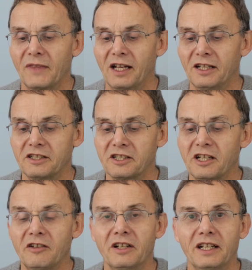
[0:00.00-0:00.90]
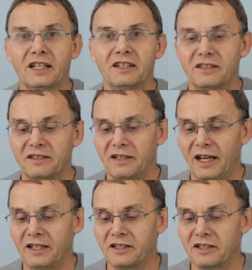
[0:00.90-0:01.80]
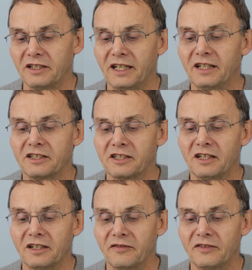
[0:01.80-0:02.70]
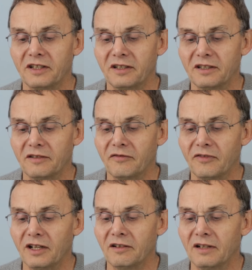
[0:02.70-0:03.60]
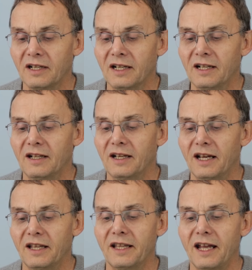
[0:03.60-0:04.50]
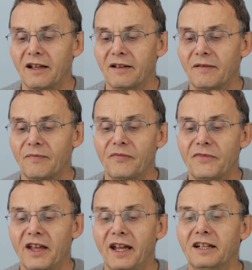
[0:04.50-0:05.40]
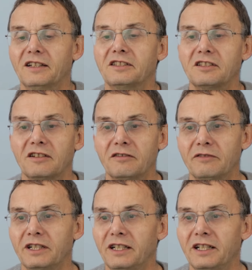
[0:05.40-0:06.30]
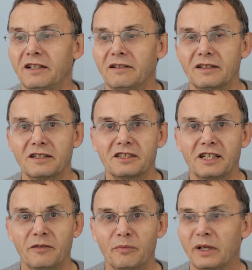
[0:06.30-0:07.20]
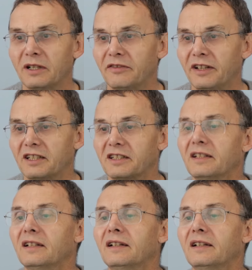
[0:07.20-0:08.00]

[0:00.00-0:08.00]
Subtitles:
and soaking into the inside of the float. And that there has got a really, like I say, a perfect